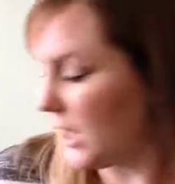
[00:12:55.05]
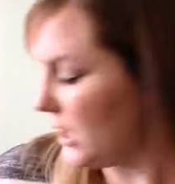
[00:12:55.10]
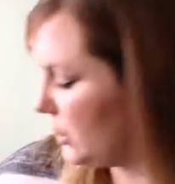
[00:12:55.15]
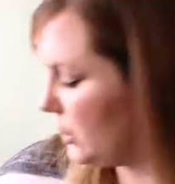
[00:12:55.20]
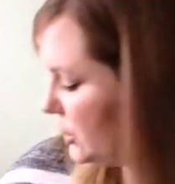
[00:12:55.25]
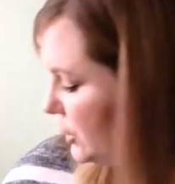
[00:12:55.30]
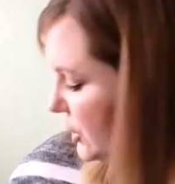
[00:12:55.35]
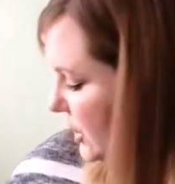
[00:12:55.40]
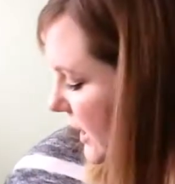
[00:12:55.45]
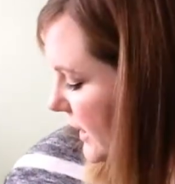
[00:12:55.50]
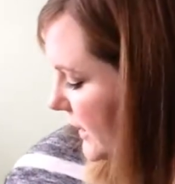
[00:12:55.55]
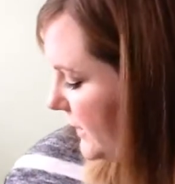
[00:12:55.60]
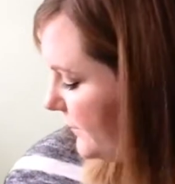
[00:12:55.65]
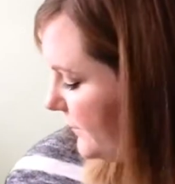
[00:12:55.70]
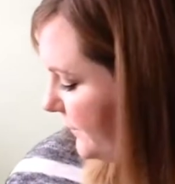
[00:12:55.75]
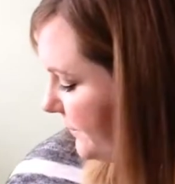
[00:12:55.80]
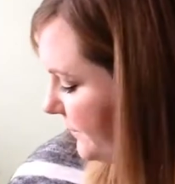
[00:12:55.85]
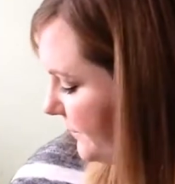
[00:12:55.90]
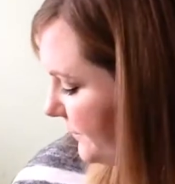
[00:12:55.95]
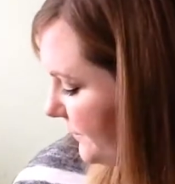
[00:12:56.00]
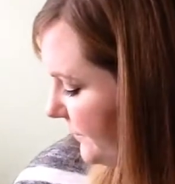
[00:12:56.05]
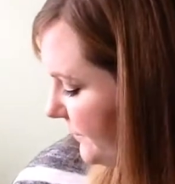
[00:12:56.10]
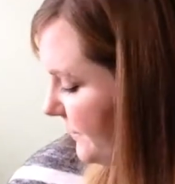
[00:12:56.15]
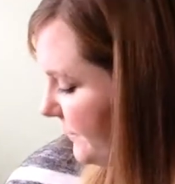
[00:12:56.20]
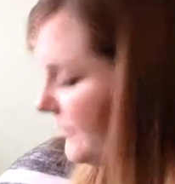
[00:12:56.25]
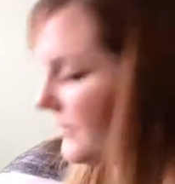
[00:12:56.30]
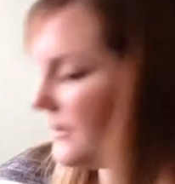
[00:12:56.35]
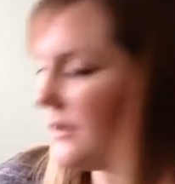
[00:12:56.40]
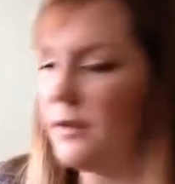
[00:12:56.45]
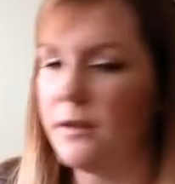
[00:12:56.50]
good shade,
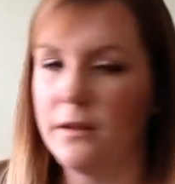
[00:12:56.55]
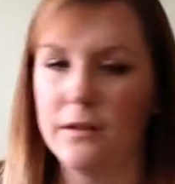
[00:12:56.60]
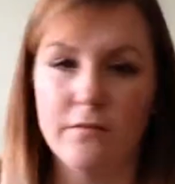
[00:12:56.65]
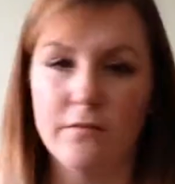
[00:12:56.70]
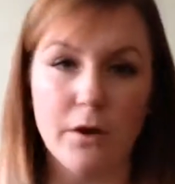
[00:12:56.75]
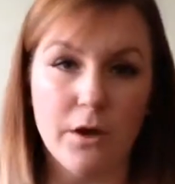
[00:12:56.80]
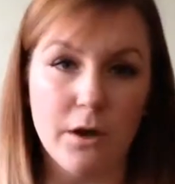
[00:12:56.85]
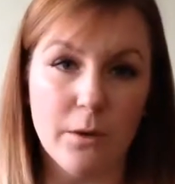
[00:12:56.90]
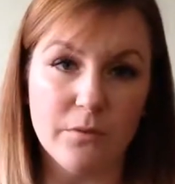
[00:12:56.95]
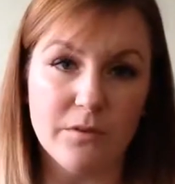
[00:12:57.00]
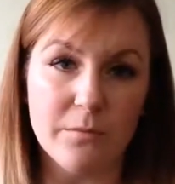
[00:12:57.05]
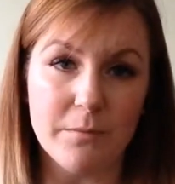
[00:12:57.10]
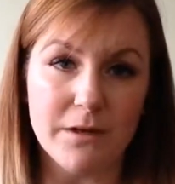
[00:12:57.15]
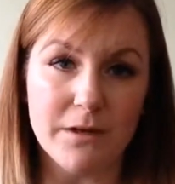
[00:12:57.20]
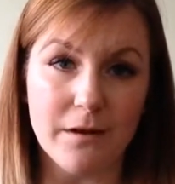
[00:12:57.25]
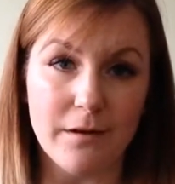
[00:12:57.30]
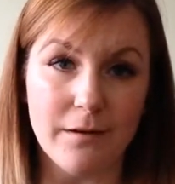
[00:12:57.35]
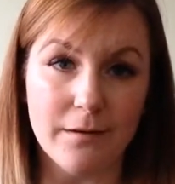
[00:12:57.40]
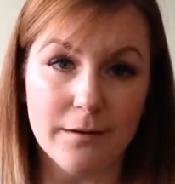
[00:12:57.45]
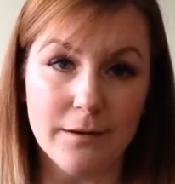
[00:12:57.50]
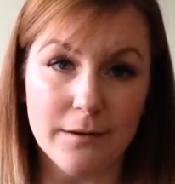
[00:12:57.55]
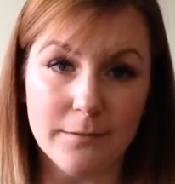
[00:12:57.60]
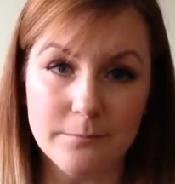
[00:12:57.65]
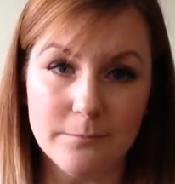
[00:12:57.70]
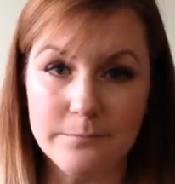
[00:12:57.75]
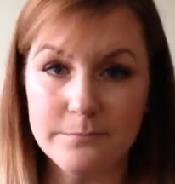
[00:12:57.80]
if only it was a bit darker.